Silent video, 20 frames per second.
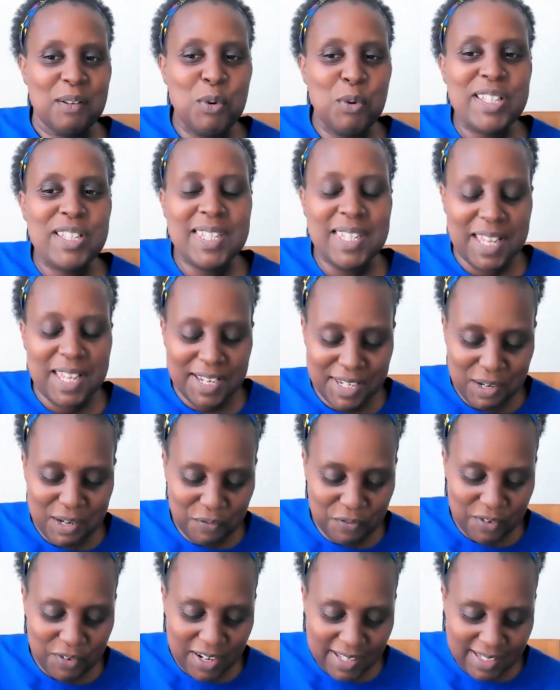What's the
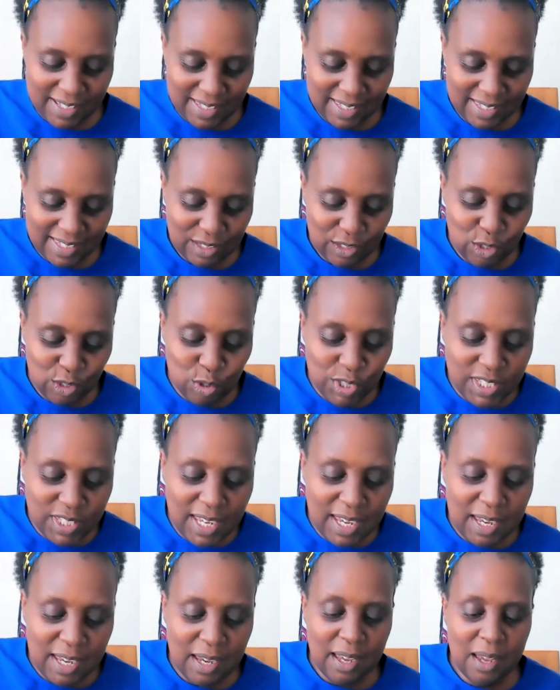difference? You
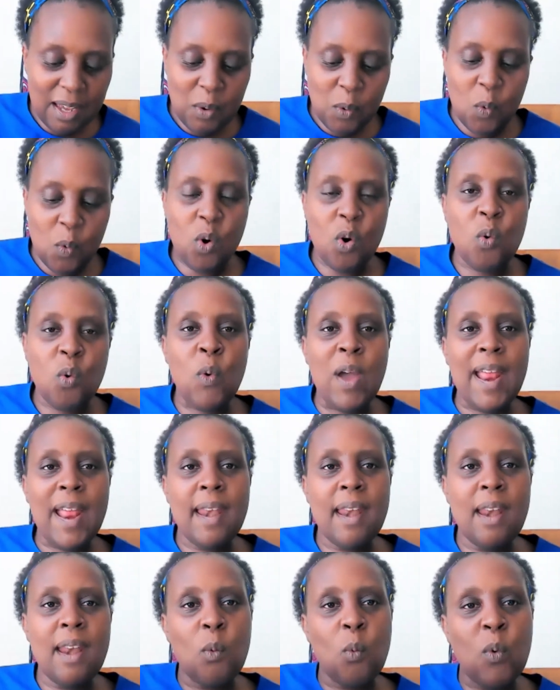see,
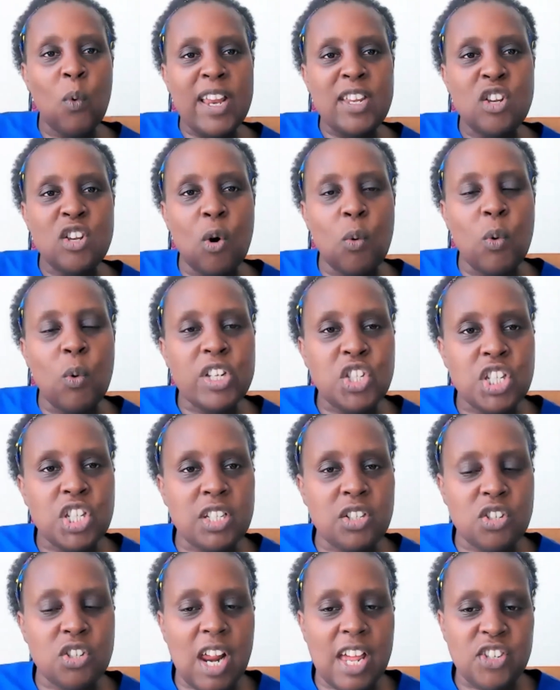when you're
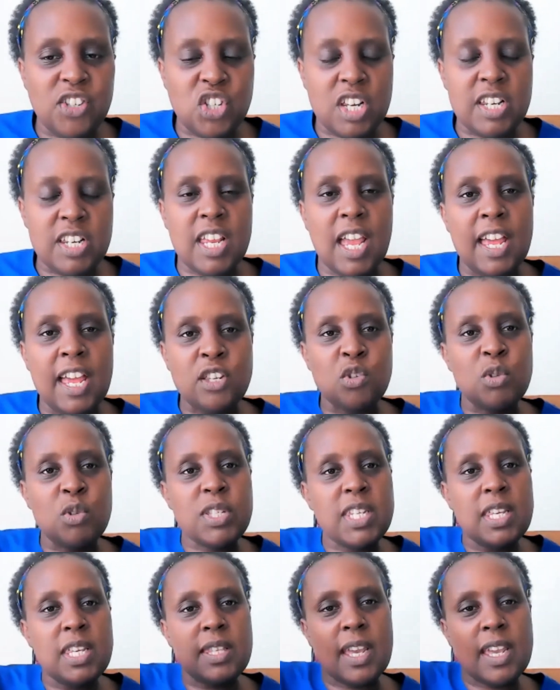watching tragedy and you
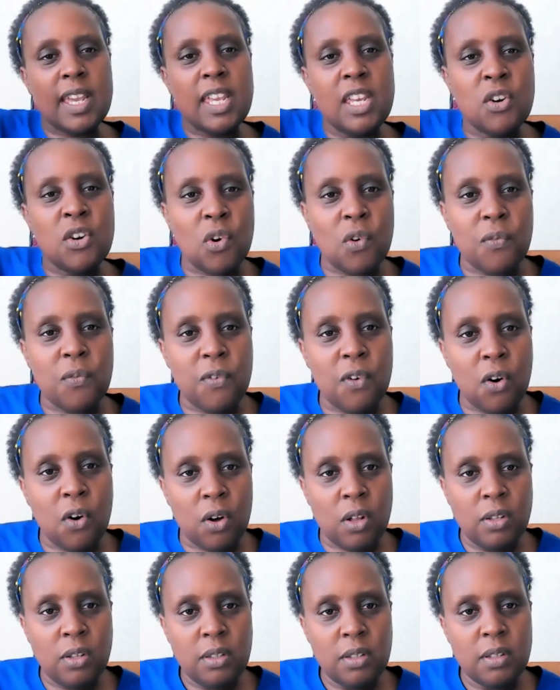see the hero
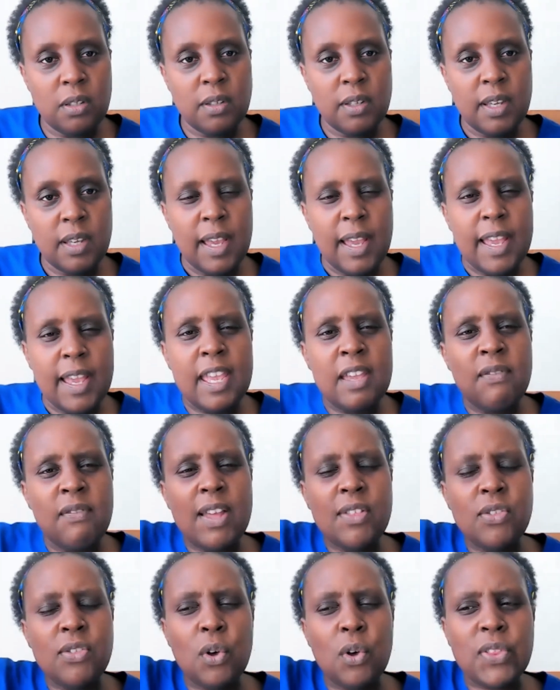fall,
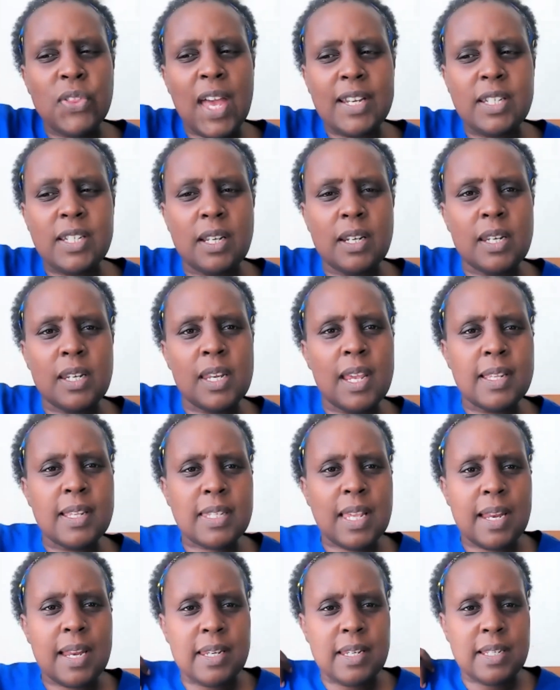even though that
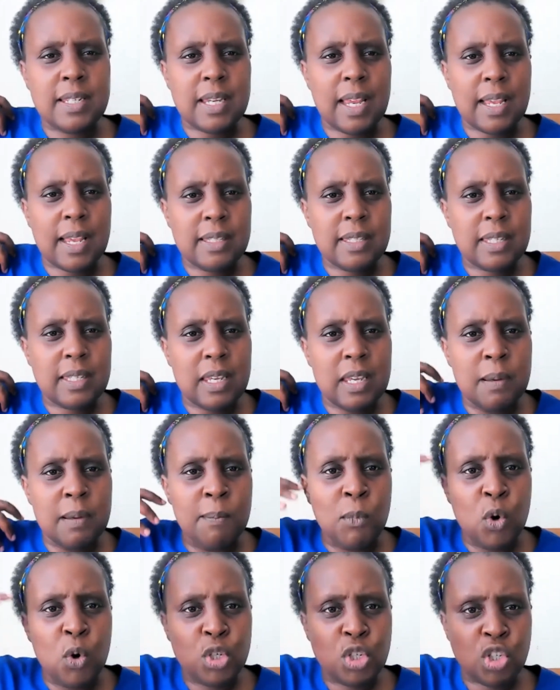creates an intense
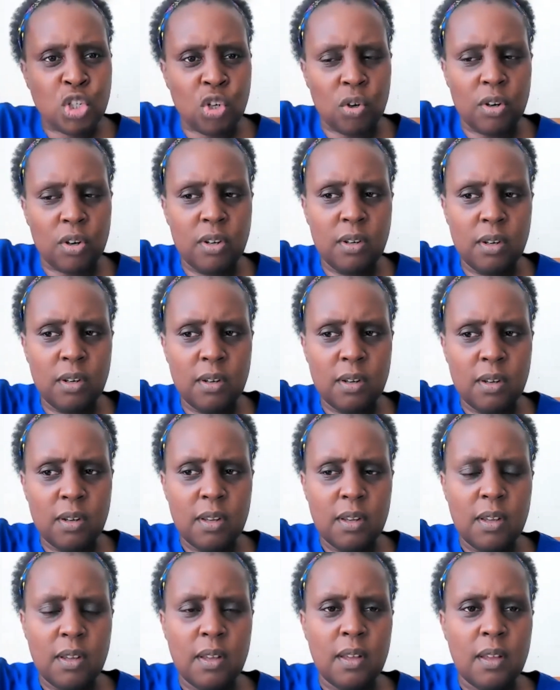emotion,
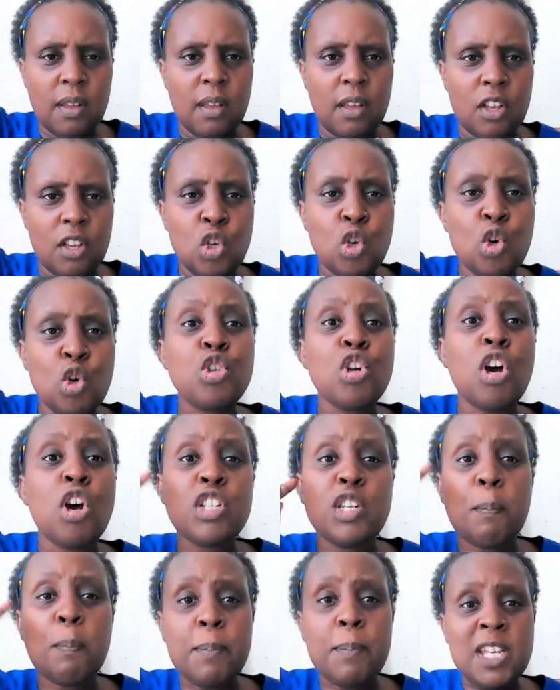you
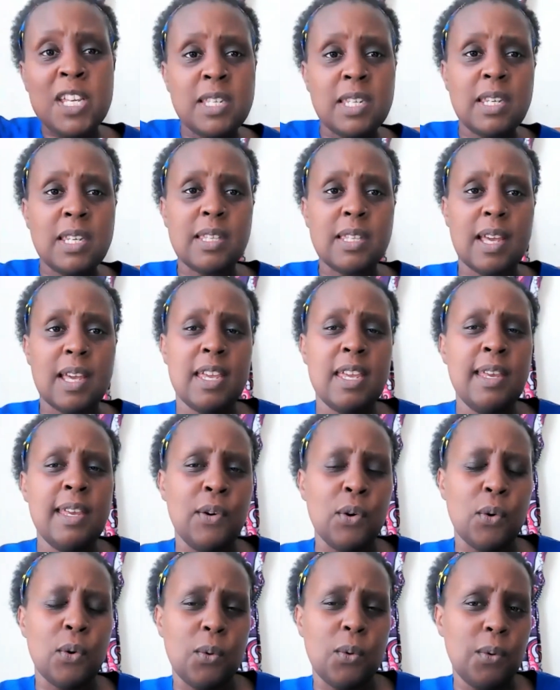don't pity the
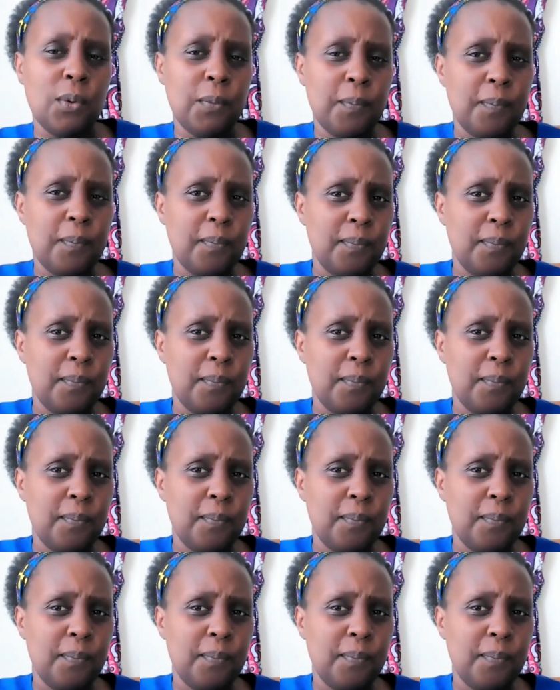hero,